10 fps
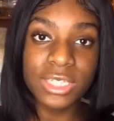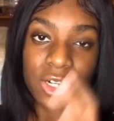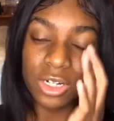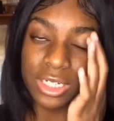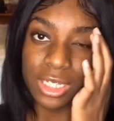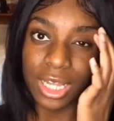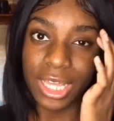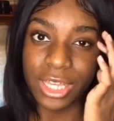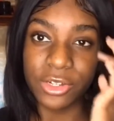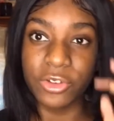Or
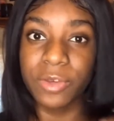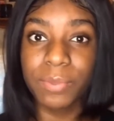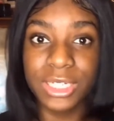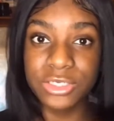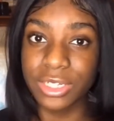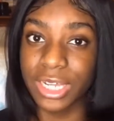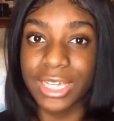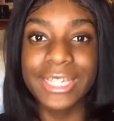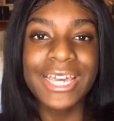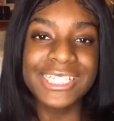like during picture
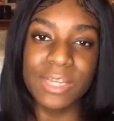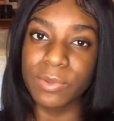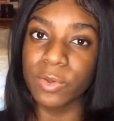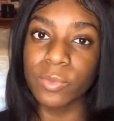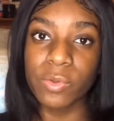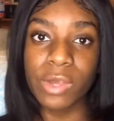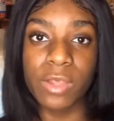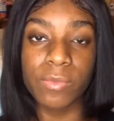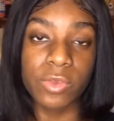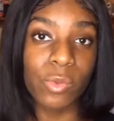day, some people be
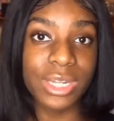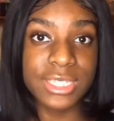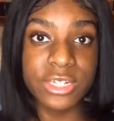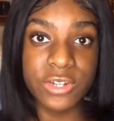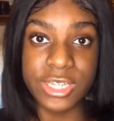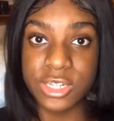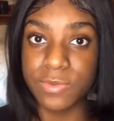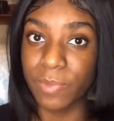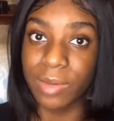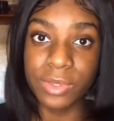wanted to dress
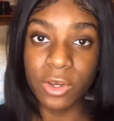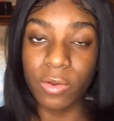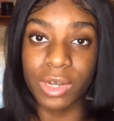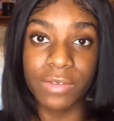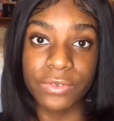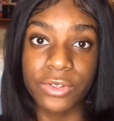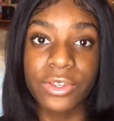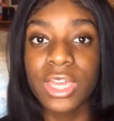bummy or whatever.